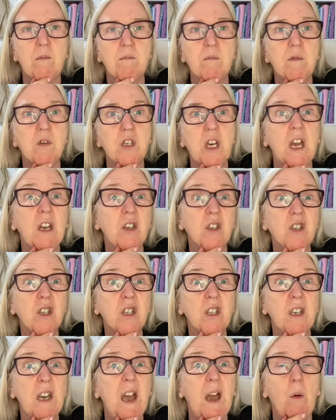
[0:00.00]

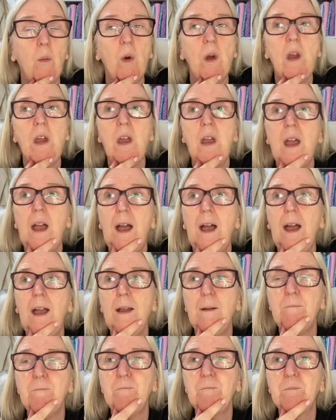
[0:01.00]
challenging now,
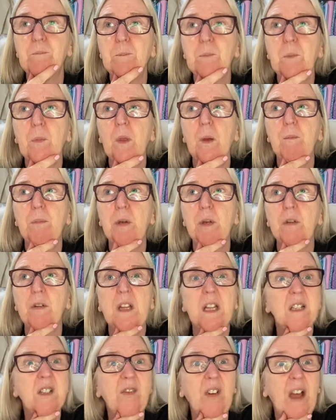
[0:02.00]
but
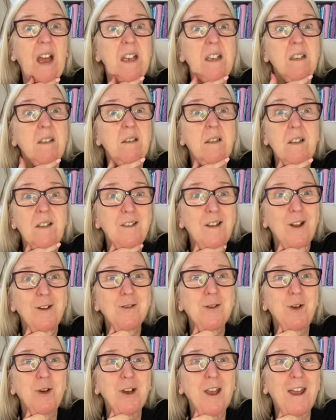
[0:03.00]
that's fine, that's
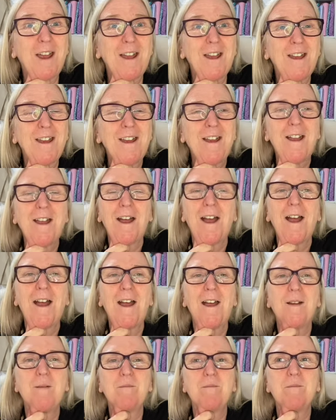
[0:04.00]
okay.
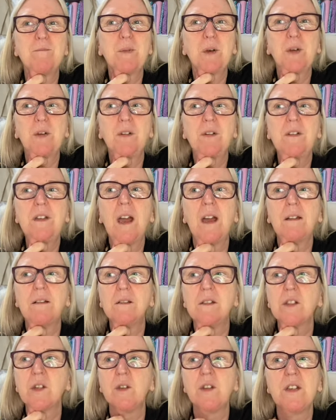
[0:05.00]
But yeah,
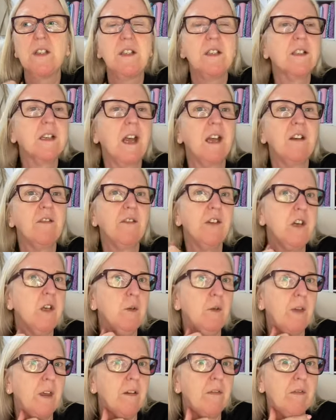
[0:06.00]
so this is kind of a new
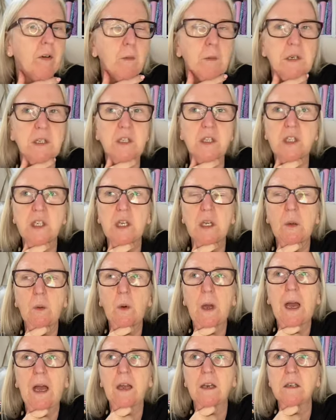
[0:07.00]
thing for me to do.
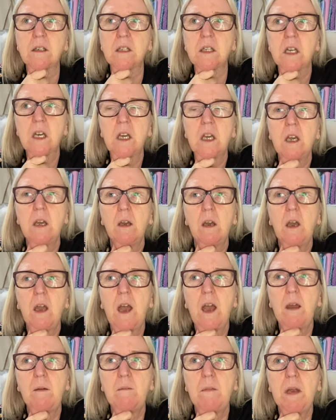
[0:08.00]
And
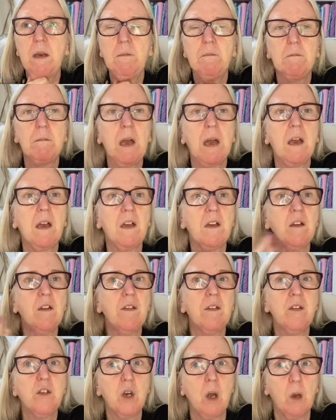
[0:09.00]
in my
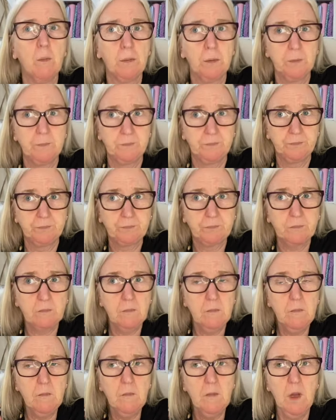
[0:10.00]
other job,
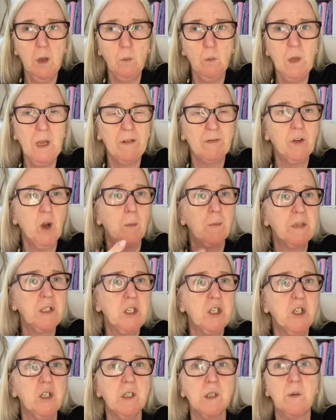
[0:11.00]
we have
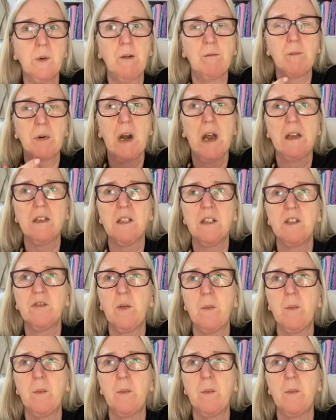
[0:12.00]
competitions, we have prizes for